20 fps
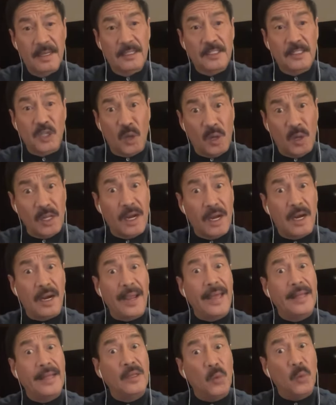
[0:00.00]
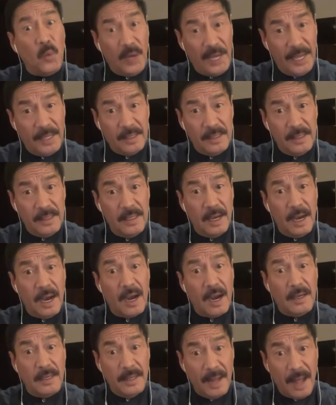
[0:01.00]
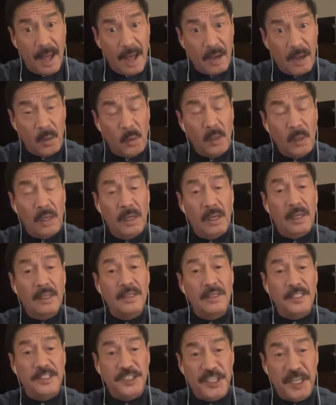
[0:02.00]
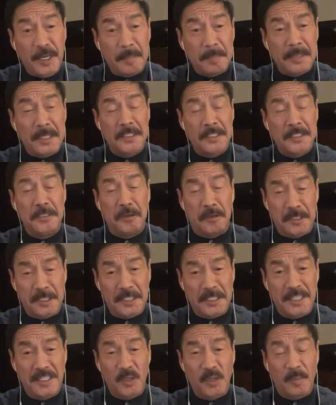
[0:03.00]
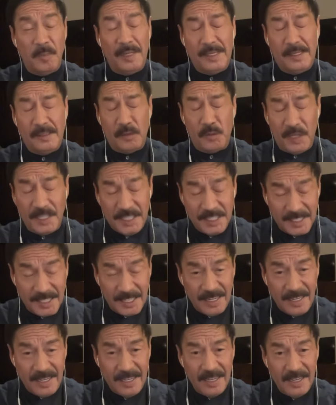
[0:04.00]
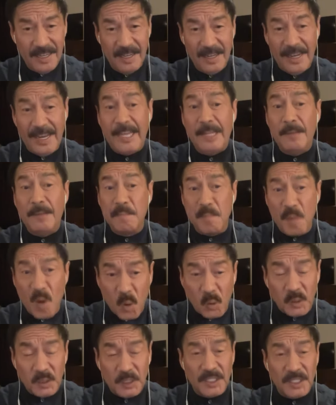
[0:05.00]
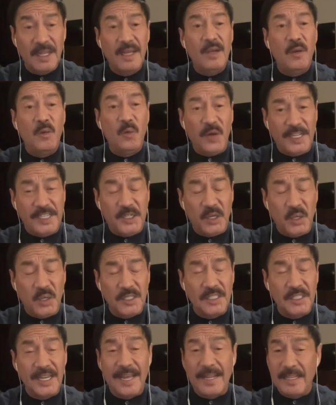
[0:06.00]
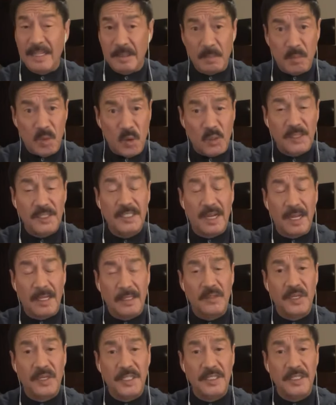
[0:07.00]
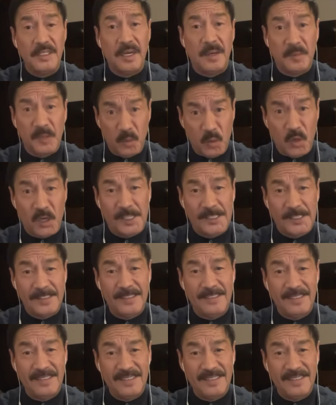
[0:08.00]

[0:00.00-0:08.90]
solar and wind are now the cheapest sources of electricity in most regions and in most countries of the world.